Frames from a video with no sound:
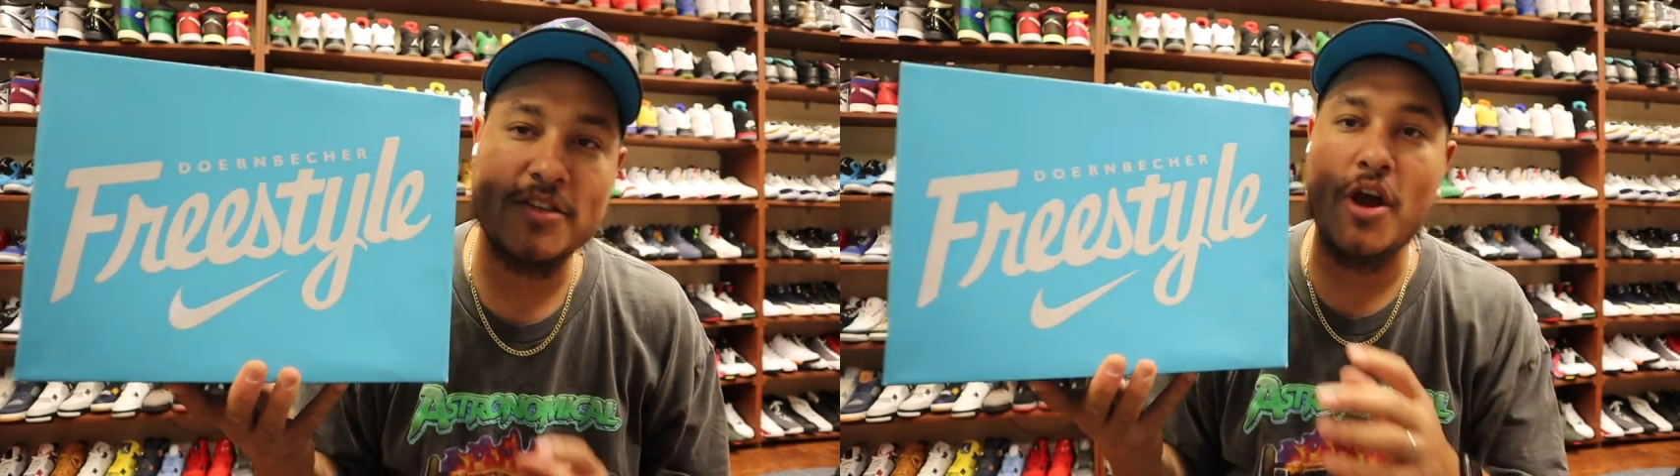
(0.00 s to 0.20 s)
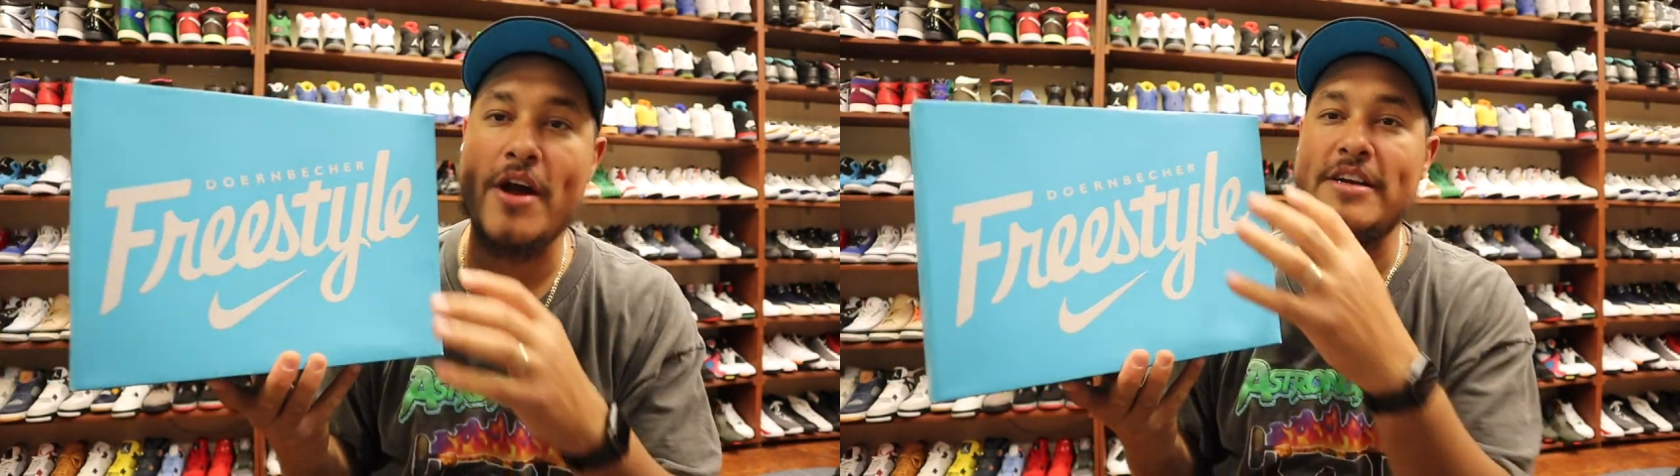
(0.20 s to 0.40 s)

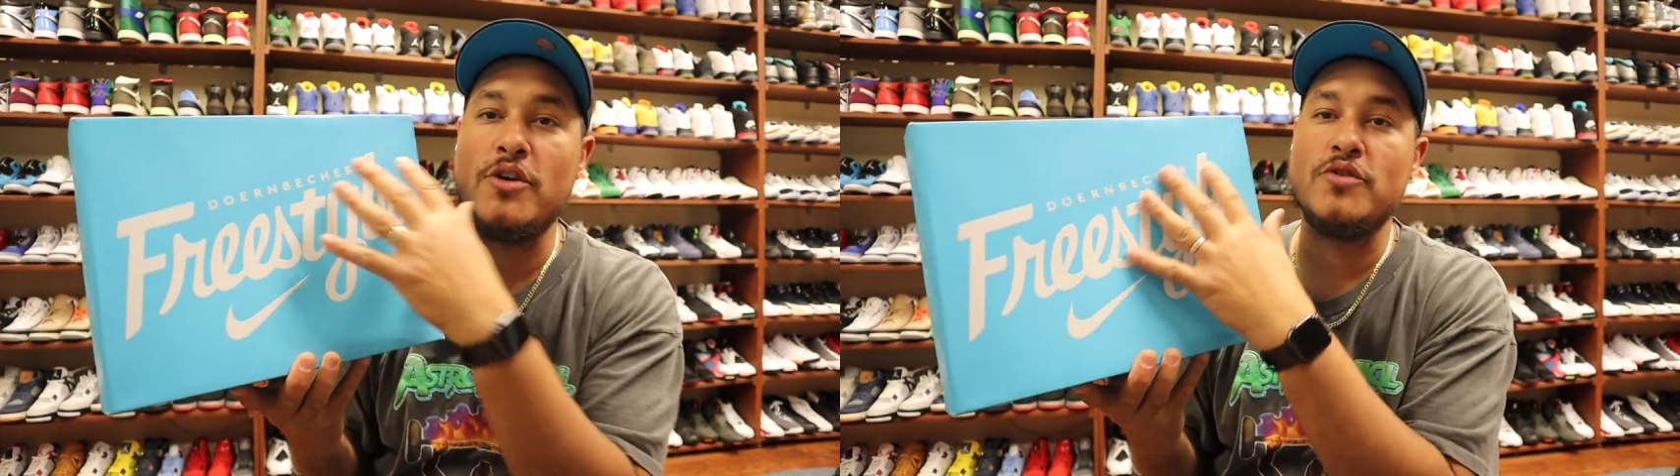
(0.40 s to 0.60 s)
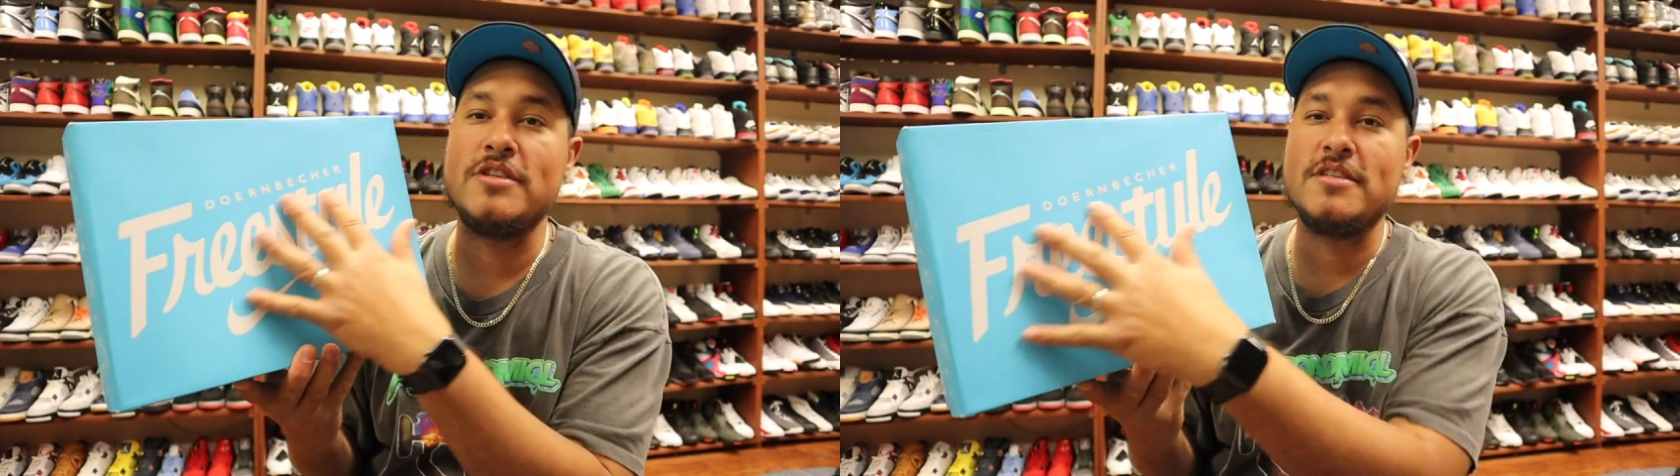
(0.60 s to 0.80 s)
You already
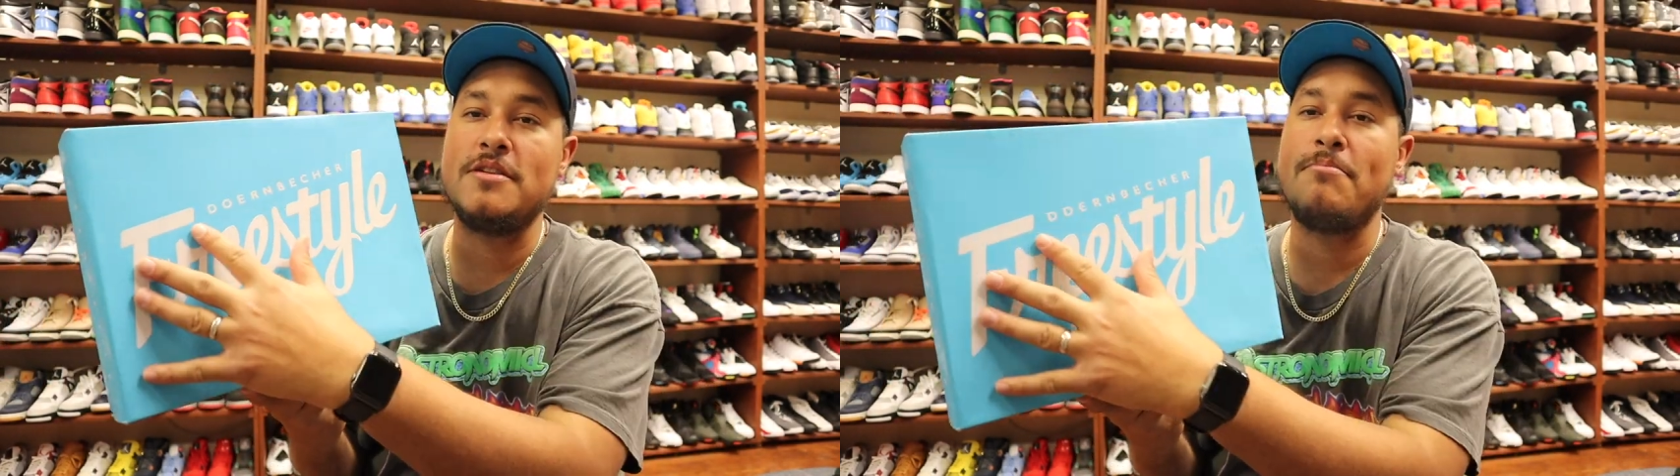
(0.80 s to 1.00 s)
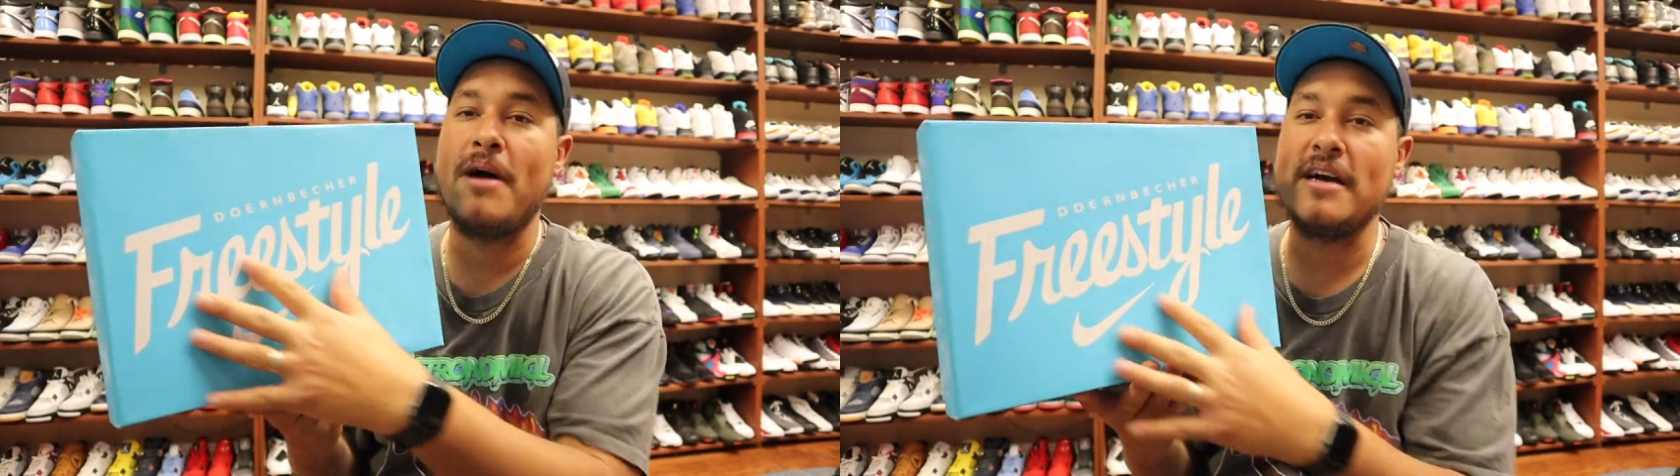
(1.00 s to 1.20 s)
know this is
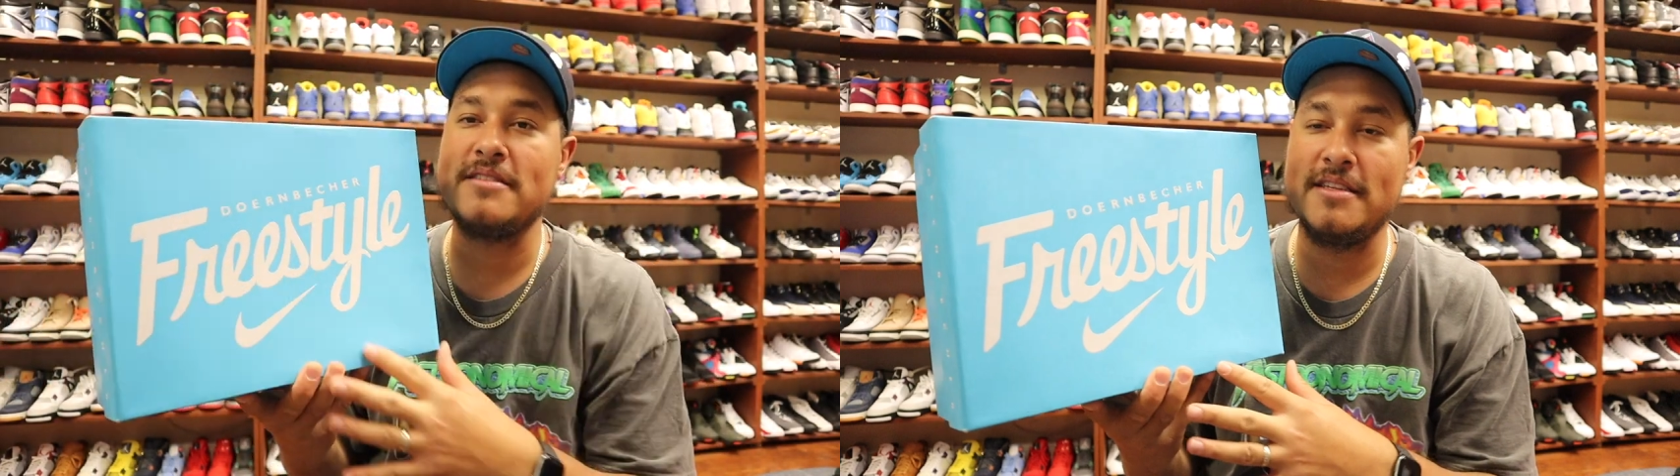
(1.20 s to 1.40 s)
the box